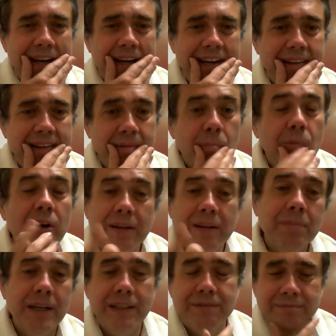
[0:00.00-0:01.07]
And Moira
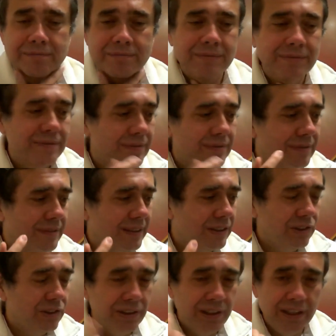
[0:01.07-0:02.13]
Ben,
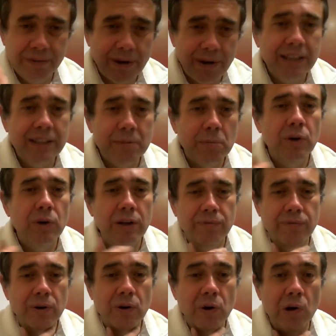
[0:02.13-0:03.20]
she read the Muli
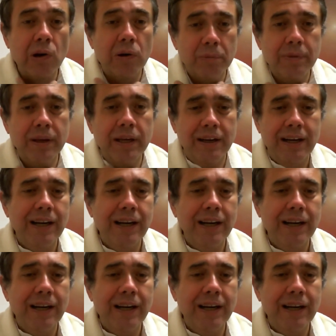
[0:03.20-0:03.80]
for Colombia.